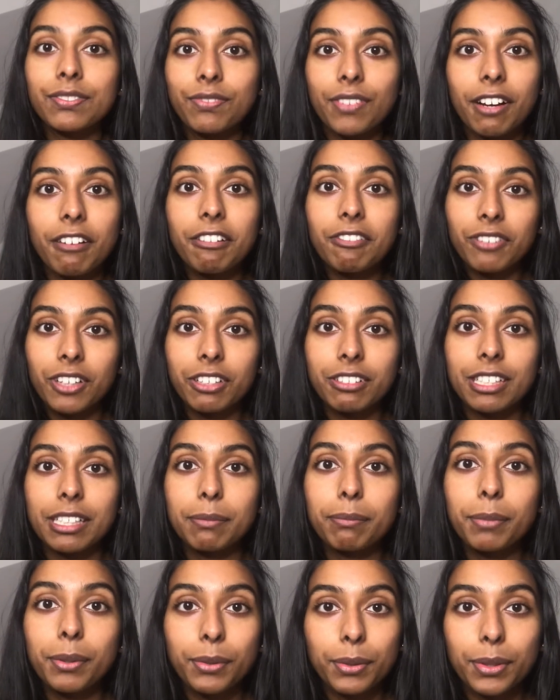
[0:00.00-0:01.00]
very, very
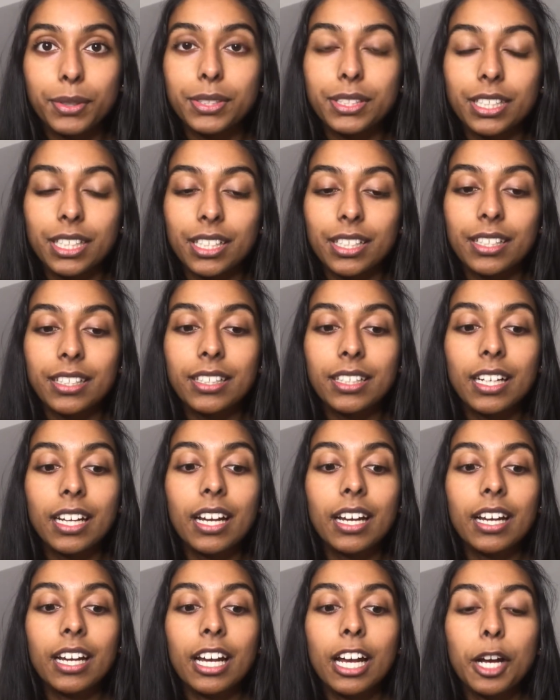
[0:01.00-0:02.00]
important,
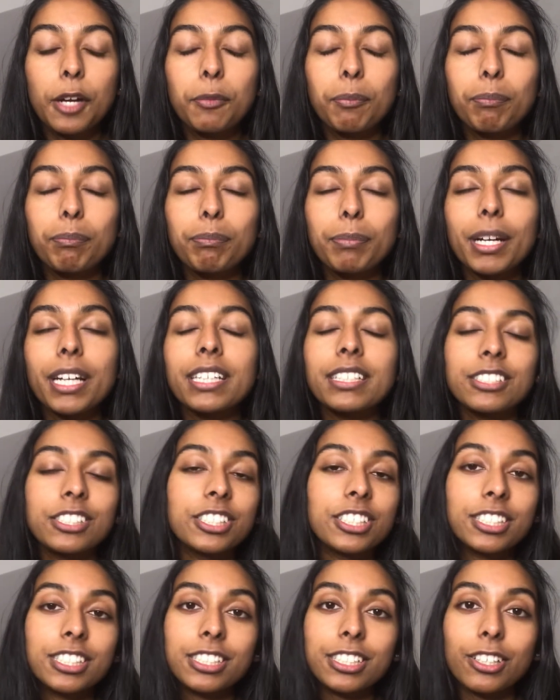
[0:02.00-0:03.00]
but it's
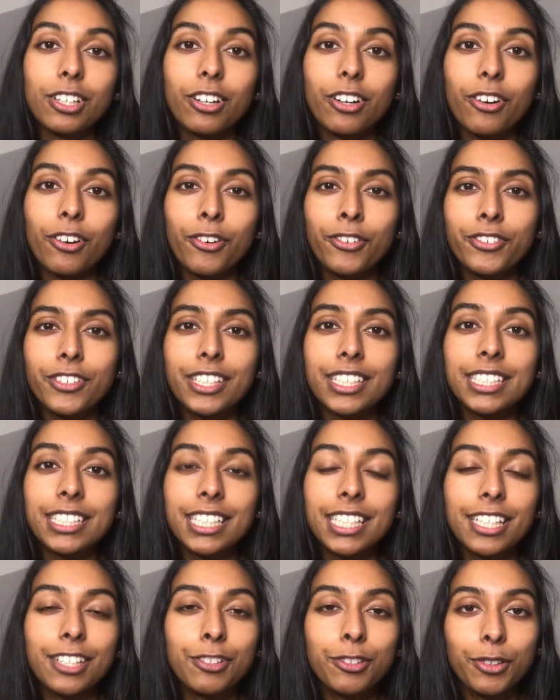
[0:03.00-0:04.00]
just
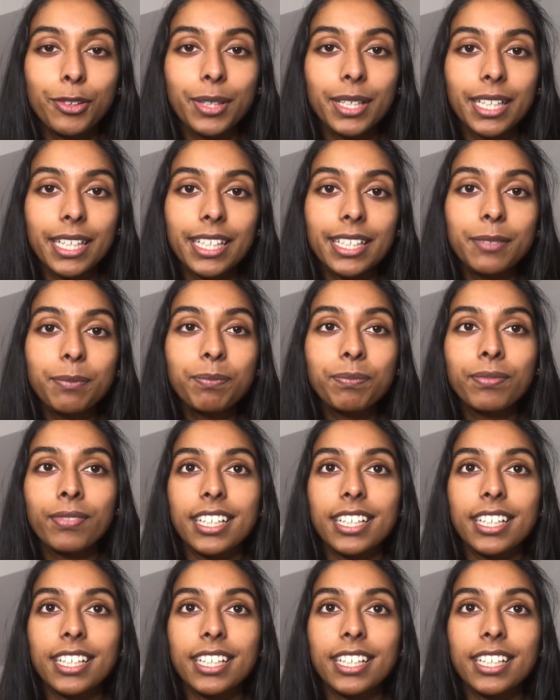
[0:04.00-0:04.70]
obviously annoying.